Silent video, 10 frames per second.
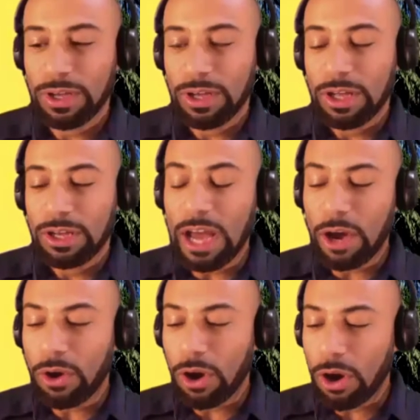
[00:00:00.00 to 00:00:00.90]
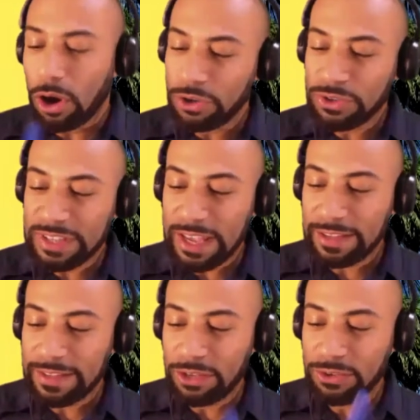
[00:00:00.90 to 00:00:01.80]
now are you
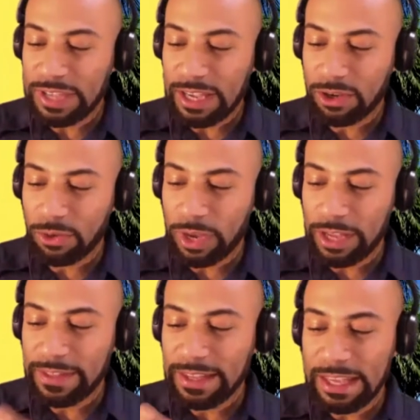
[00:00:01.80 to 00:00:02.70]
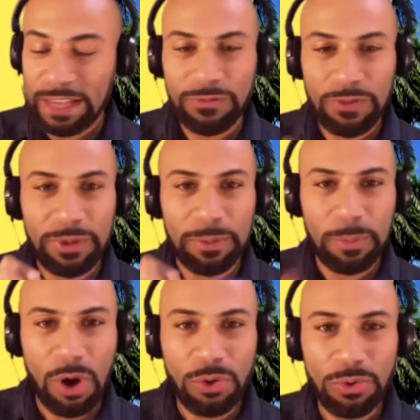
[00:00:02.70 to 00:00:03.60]
saying that you take away the N from the
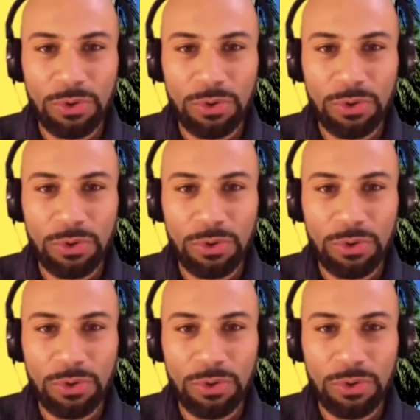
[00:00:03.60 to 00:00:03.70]
mon,